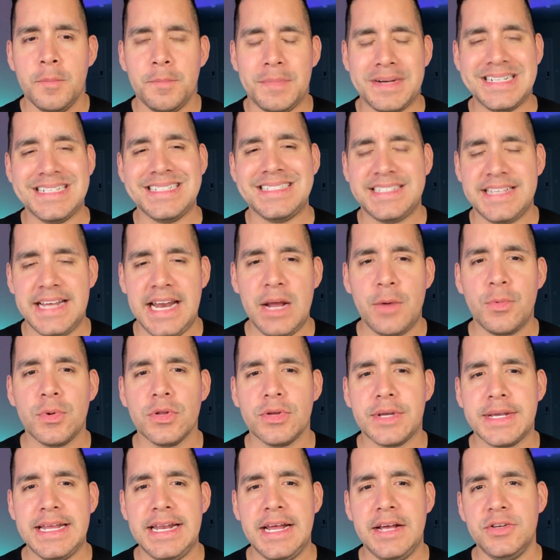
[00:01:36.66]
But today we're
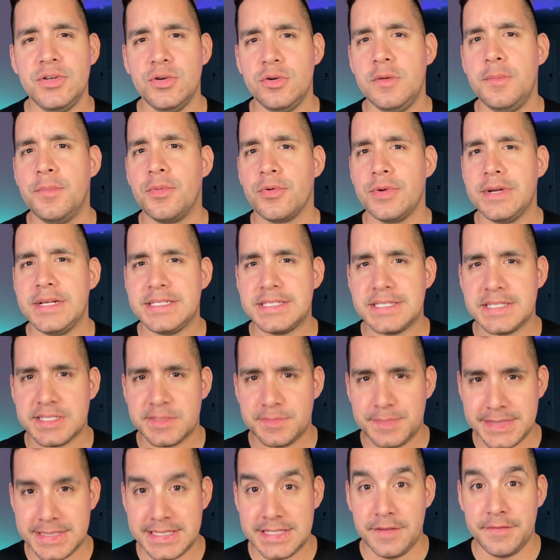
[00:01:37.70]
looking at Uber Eats
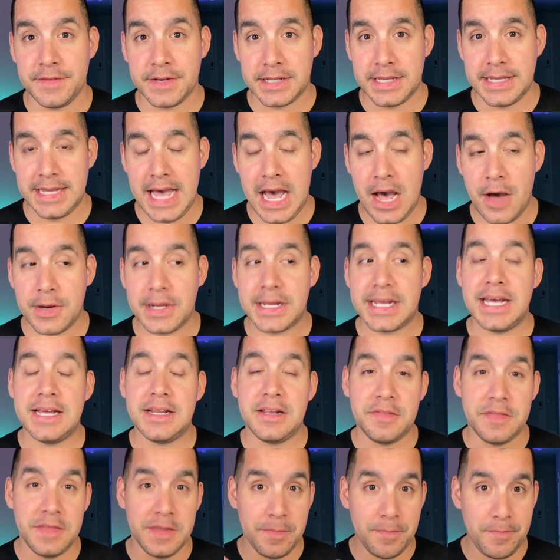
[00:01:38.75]
specifically, how to
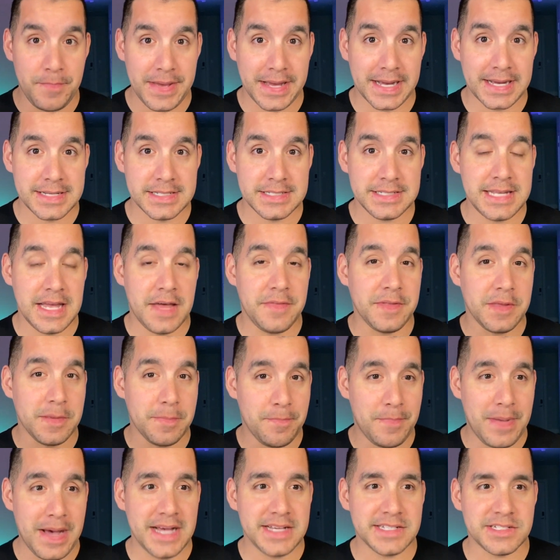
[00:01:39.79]
get the biggest and the
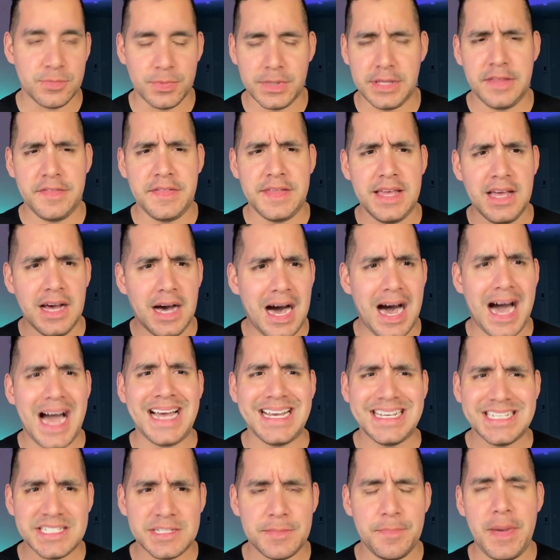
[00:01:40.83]
best, really the
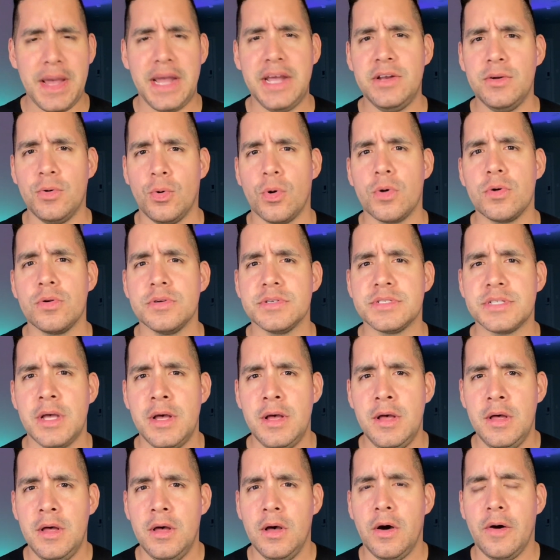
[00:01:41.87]
highest paying orders
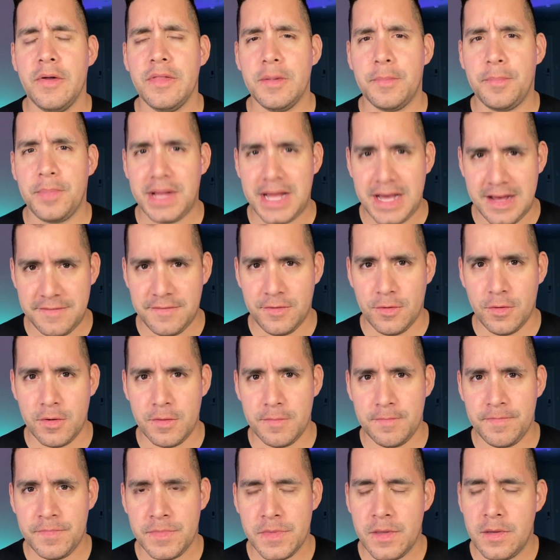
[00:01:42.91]
on the
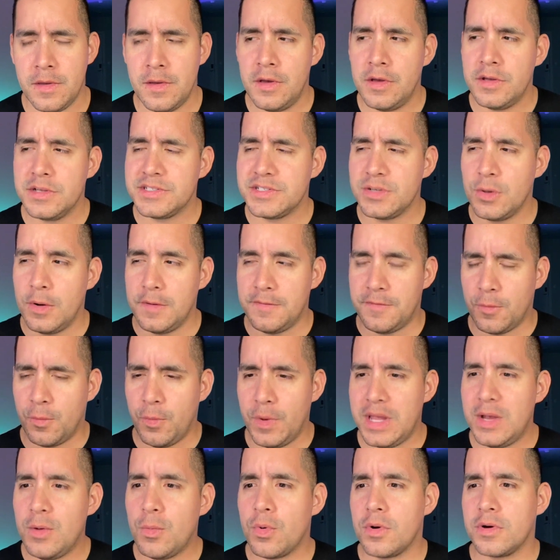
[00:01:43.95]
platform. So if
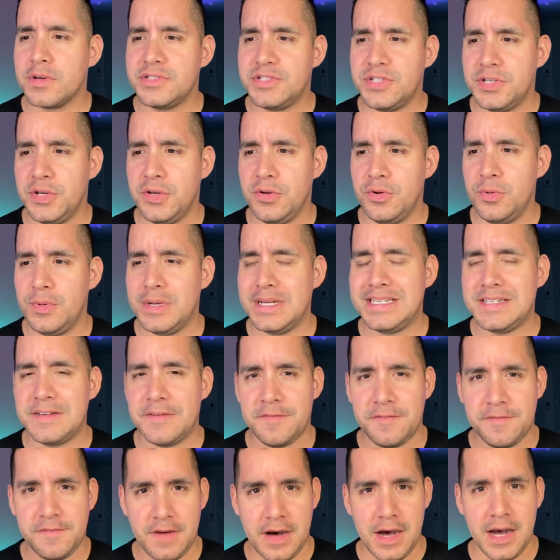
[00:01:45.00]
we were to
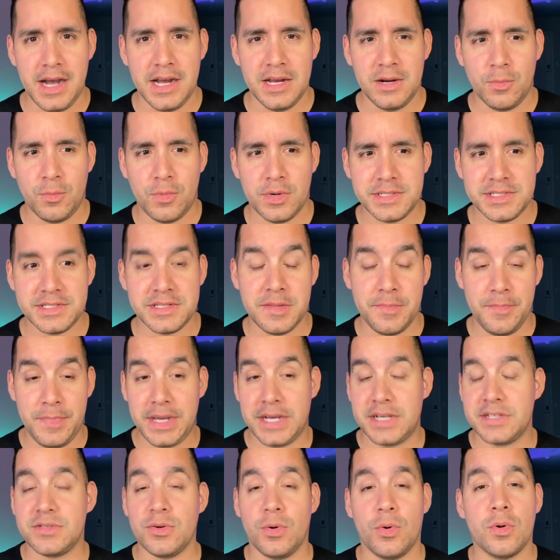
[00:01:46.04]
define what's the
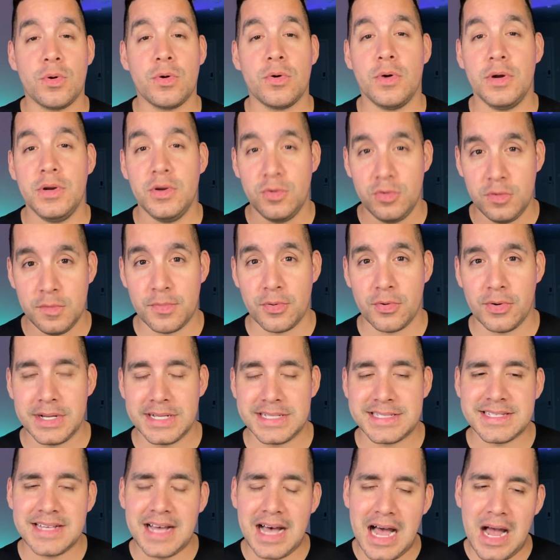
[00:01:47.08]
biggest order on Uber
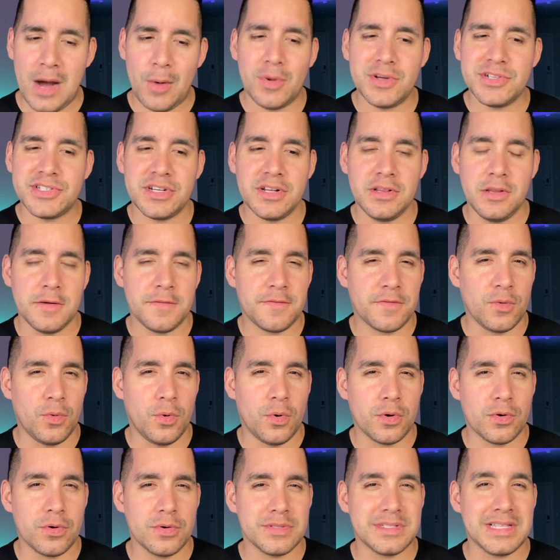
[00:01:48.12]
Eats, I want you to look for
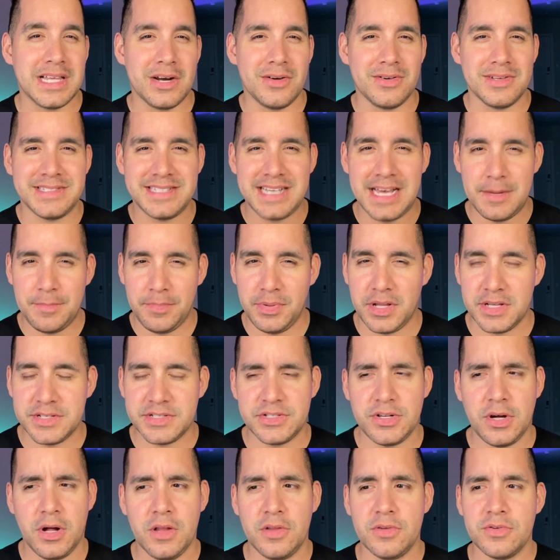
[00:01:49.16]
orders that are 10 plus
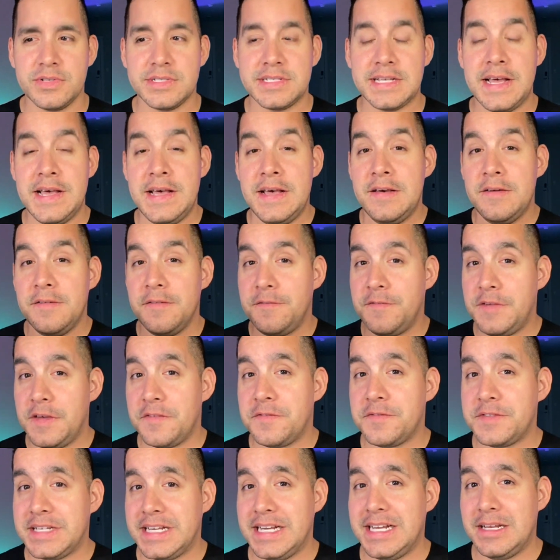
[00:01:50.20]
dollars
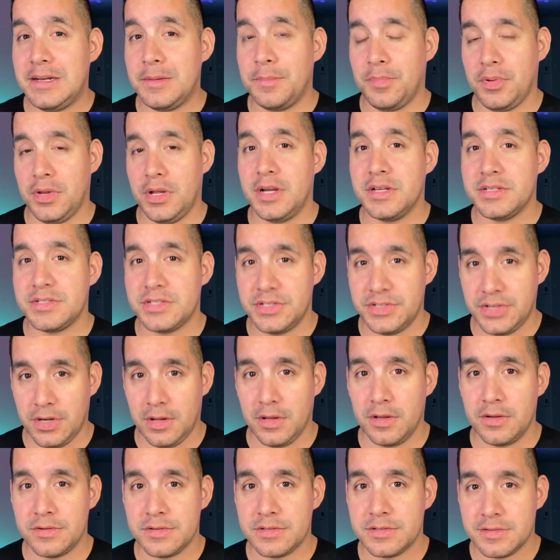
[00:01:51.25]
15 plus
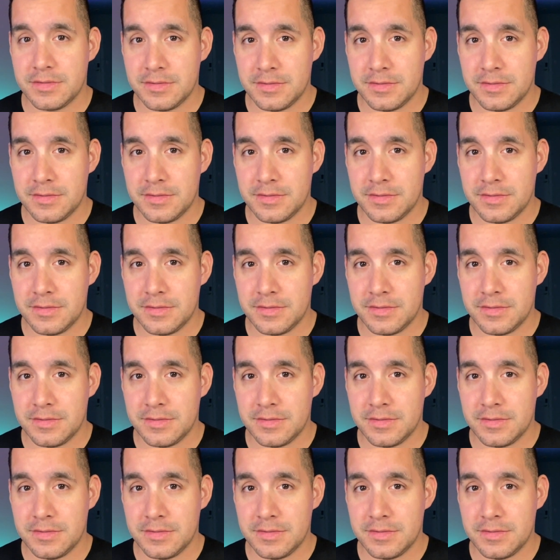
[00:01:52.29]
dollars.